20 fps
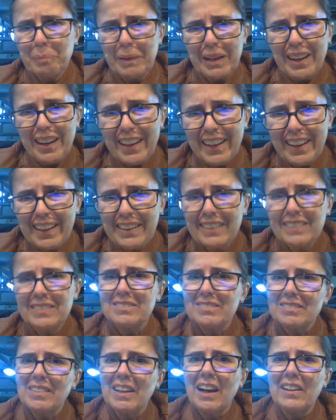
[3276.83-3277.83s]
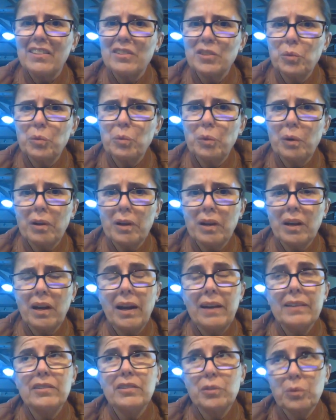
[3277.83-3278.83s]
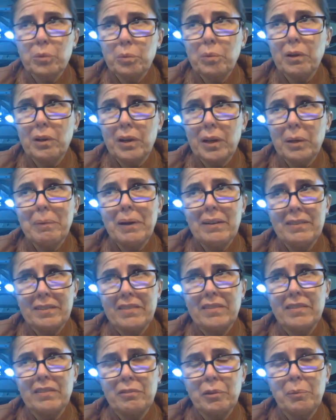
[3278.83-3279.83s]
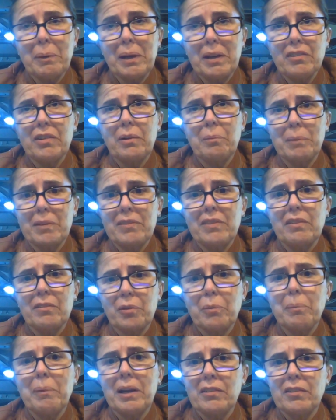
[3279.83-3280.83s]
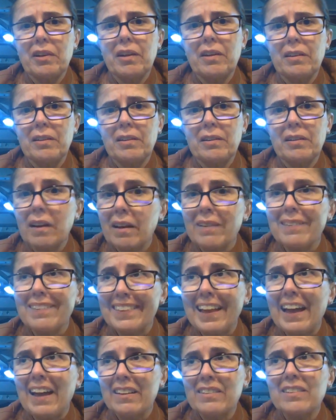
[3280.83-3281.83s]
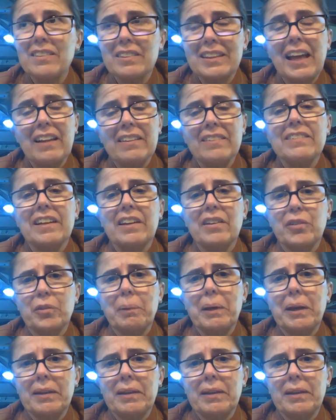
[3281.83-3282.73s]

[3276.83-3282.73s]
but I do worry about disinformation and misinformation. That scares